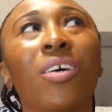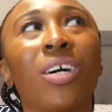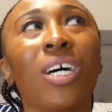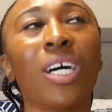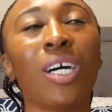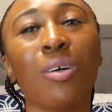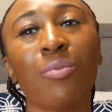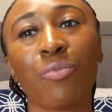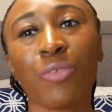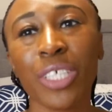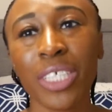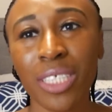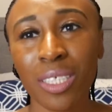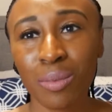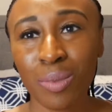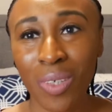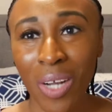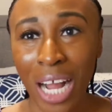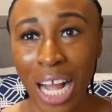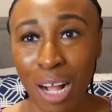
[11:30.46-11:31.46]

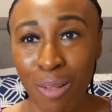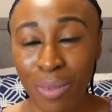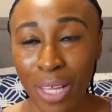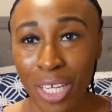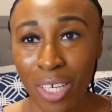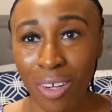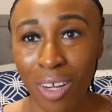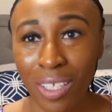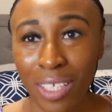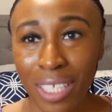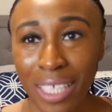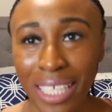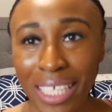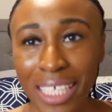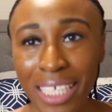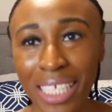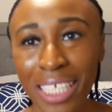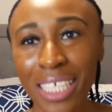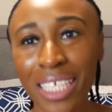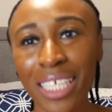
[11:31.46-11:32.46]
resubscribe later on in the
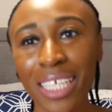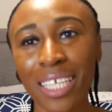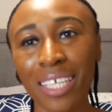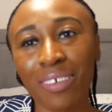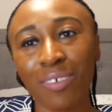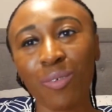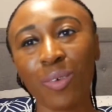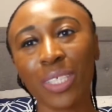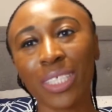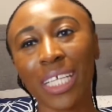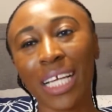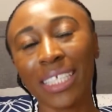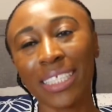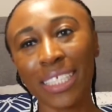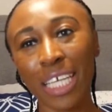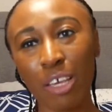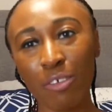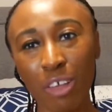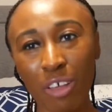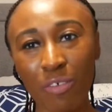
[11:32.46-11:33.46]
year once I
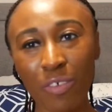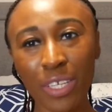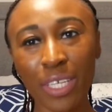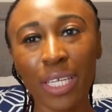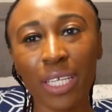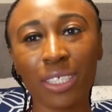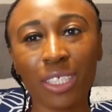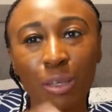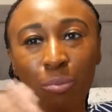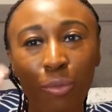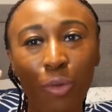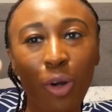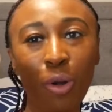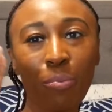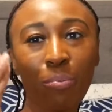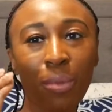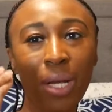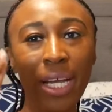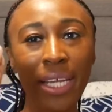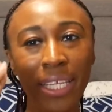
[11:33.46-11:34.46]
save up some more
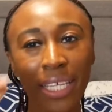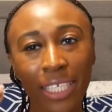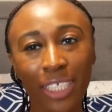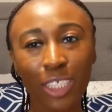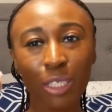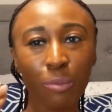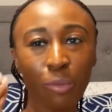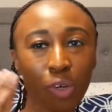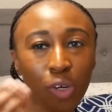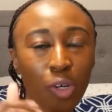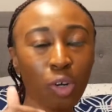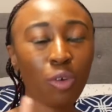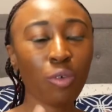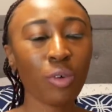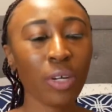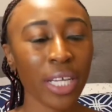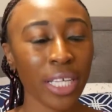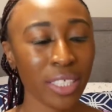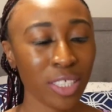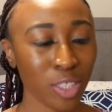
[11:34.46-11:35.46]
money, some more
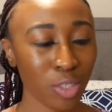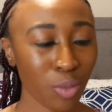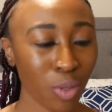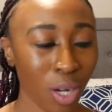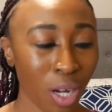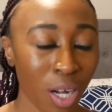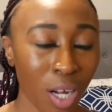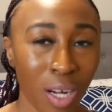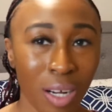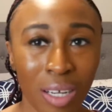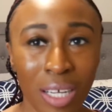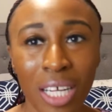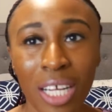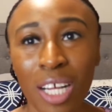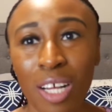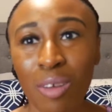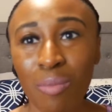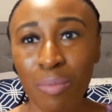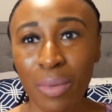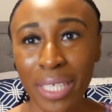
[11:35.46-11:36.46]
coins, you all.
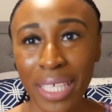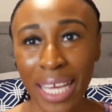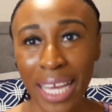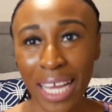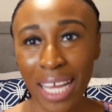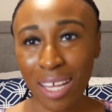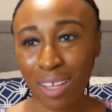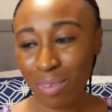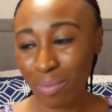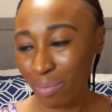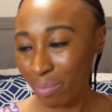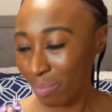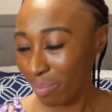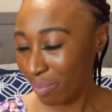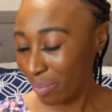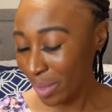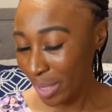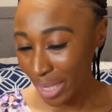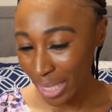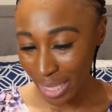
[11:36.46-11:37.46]
But yeah,
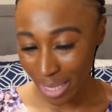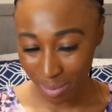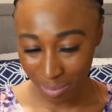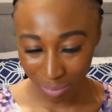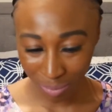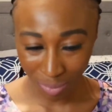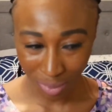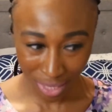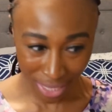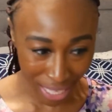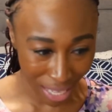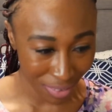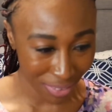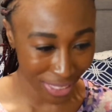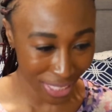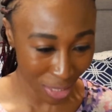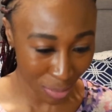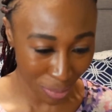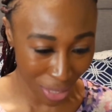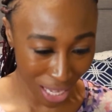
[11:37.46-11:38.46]
it was a
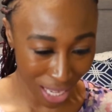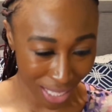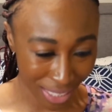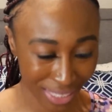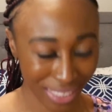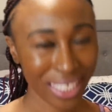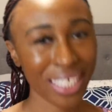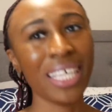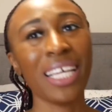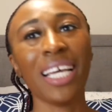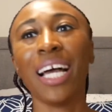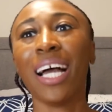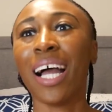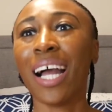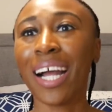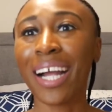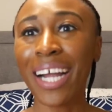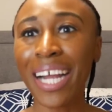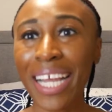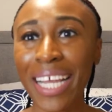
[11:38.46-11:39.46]
good box.
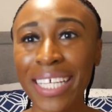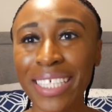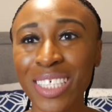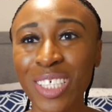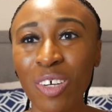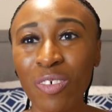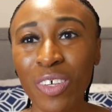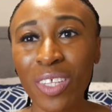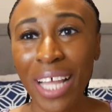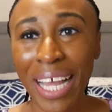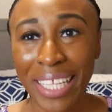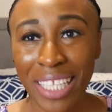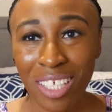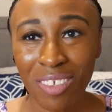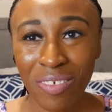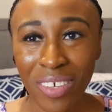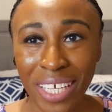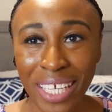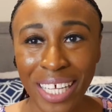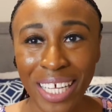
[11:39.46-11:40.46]
All right, so if you like this
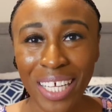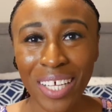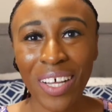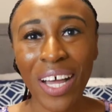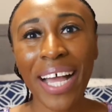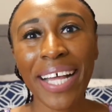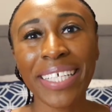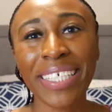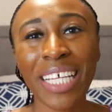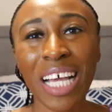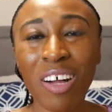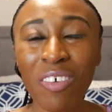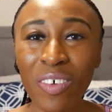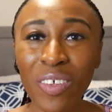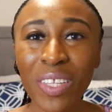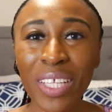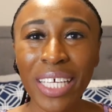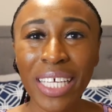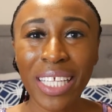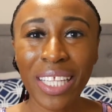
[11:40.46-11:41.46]
video,
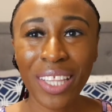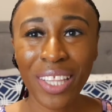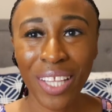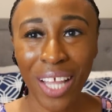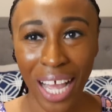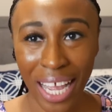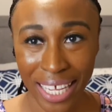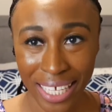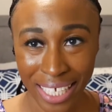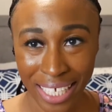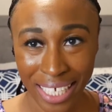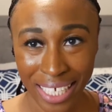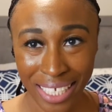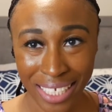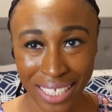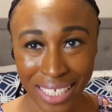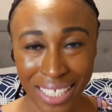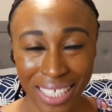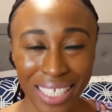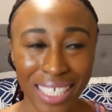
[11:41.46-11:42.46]
definitely like
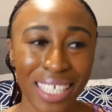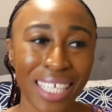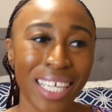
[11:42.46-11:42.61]
it.